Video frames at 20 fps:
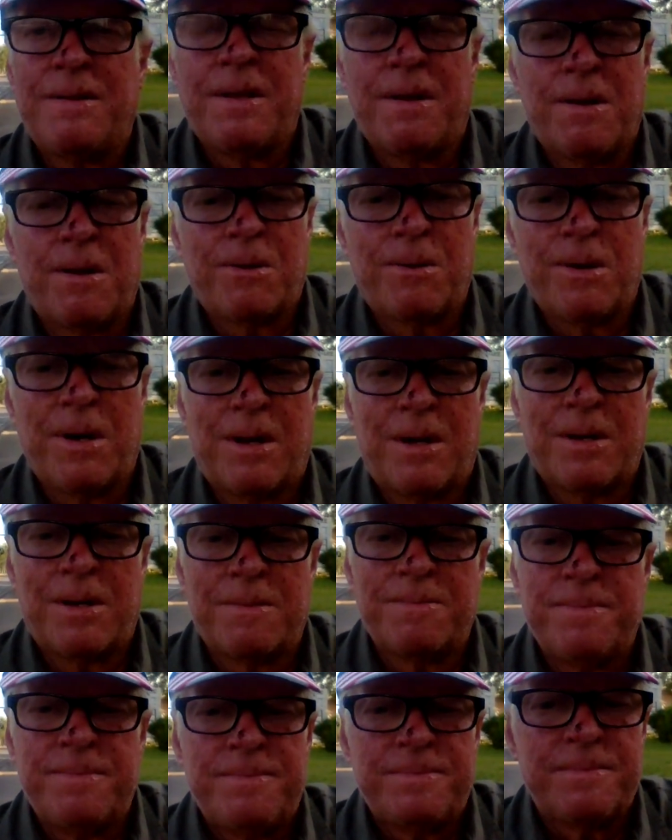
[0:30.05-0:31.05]
You
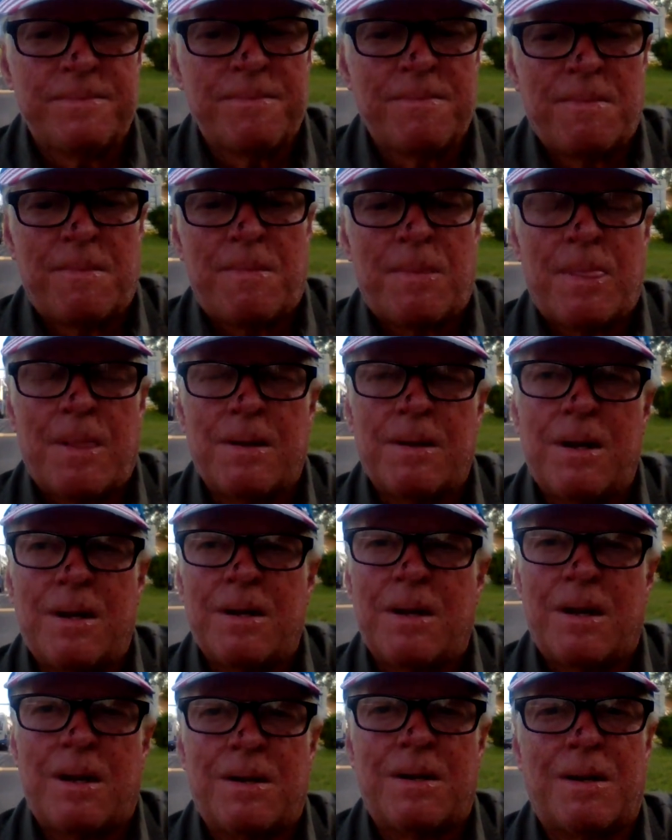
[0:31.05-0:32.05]
know,
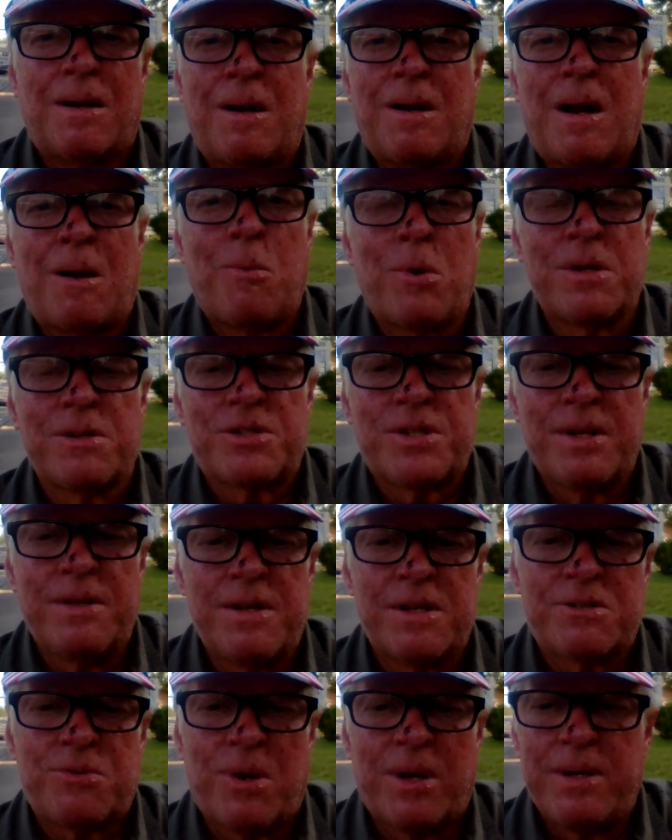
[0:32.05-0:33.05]
I want to say
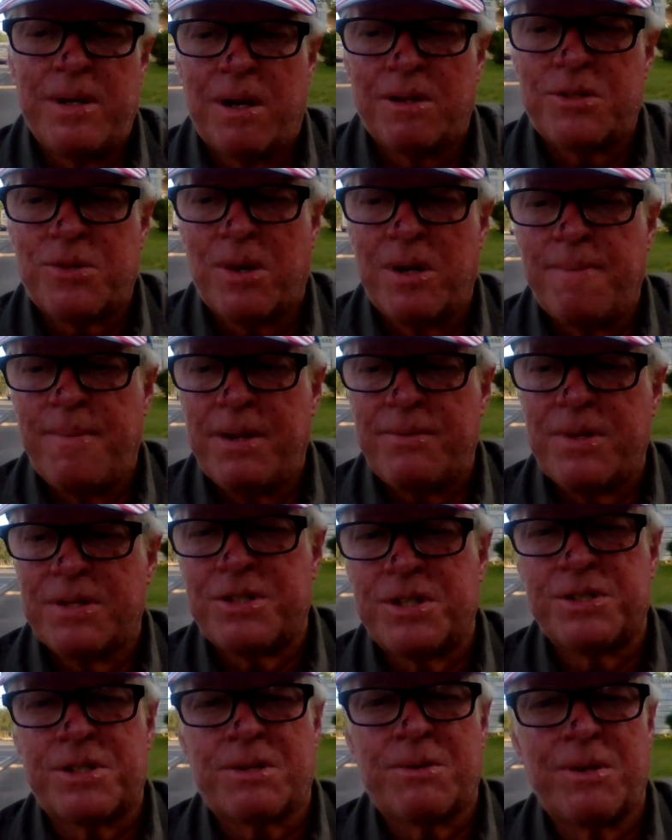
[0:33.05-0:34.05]
this right now, try to make
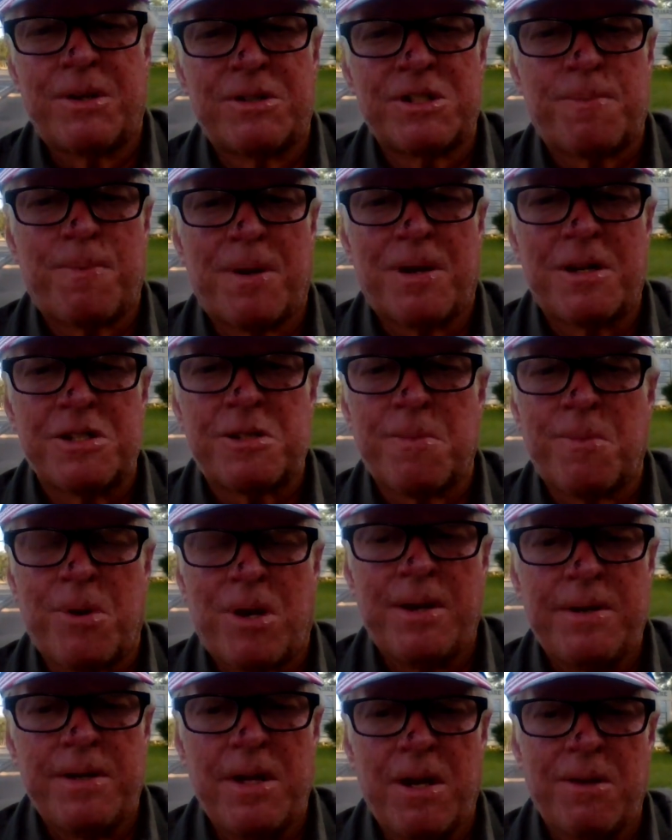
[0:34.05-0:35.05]
this as clear as
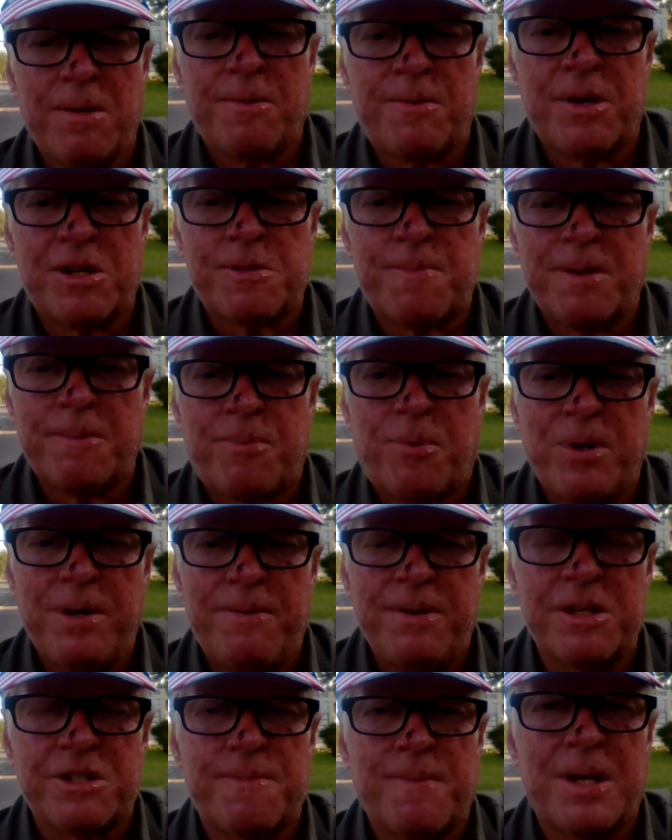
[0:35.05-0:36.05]
possible. I know that there's been
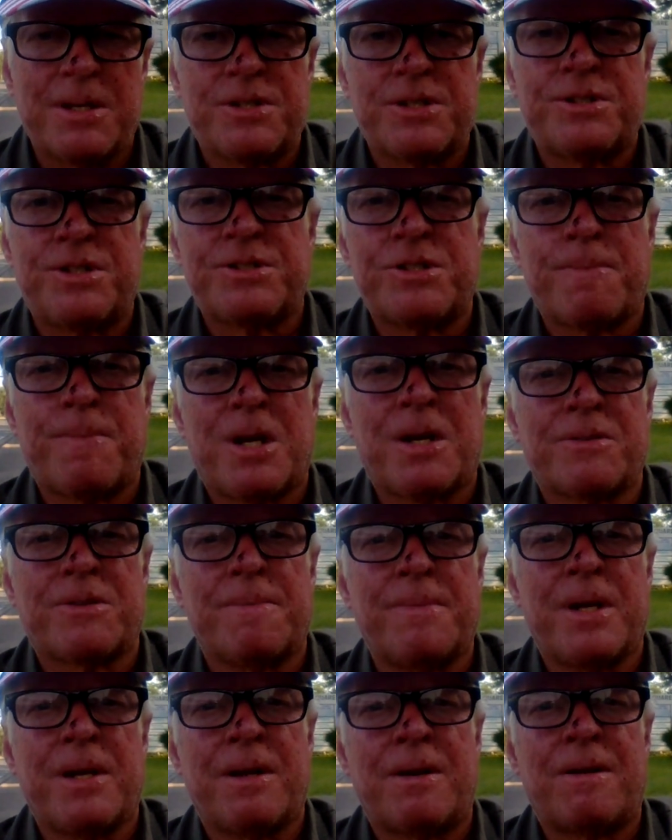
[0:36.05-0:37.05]
previous messages about
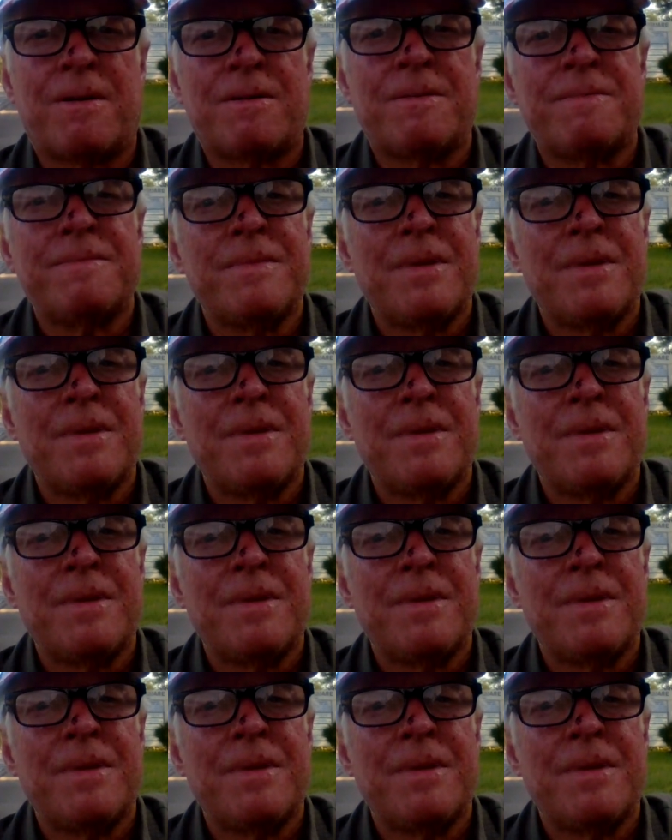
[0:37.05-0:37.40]
the matter.